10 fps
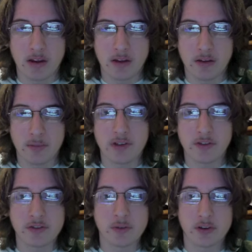The
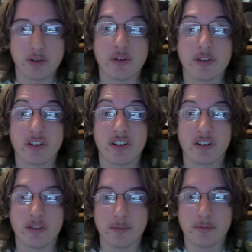monster will
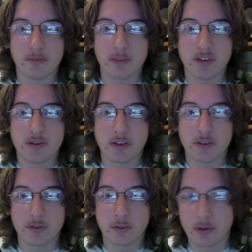return. He's
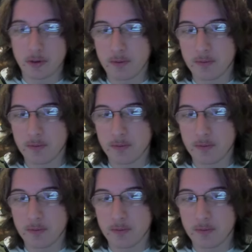just sort of